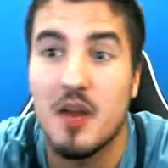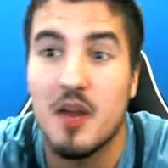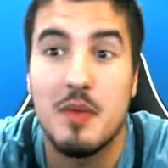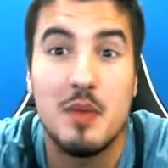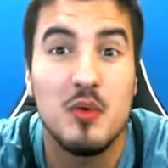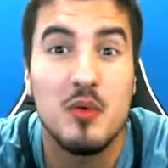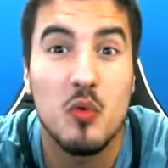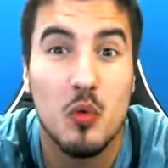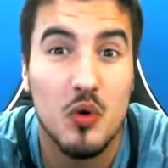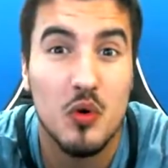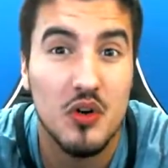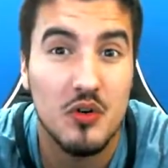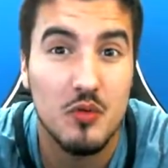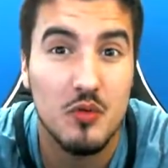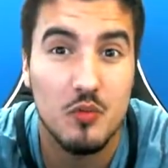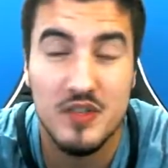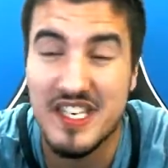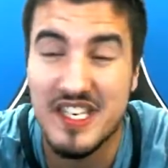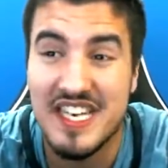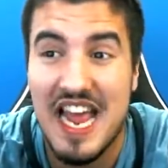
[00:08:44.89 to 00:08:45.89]
lot of people
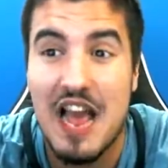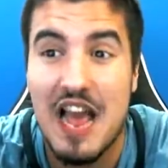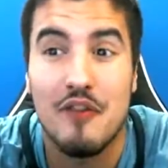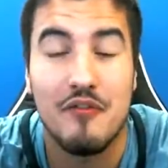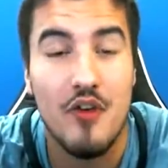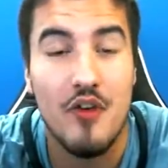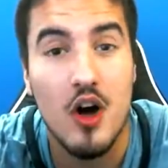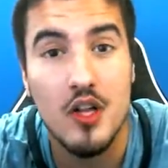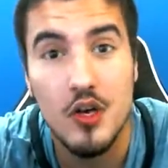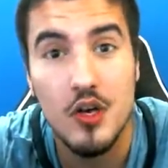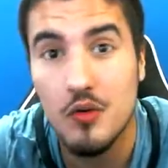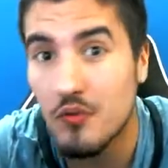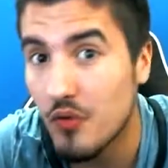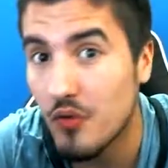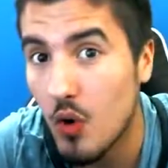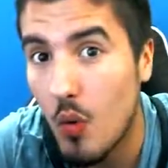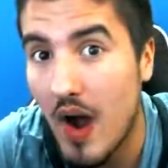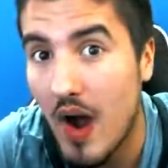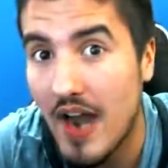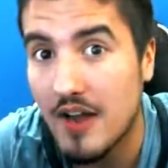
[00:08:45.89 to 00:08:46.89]
were didn't have Fallout for
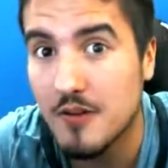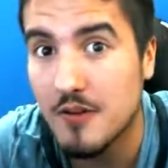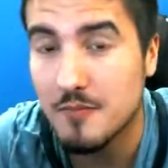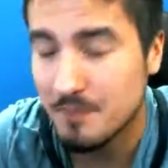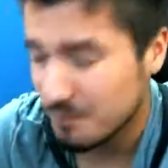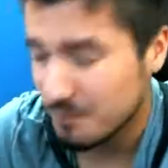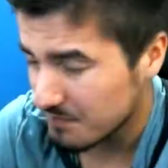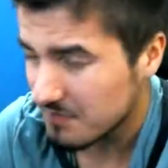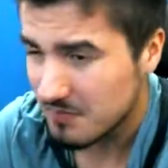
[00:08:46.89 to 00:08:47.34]
a while.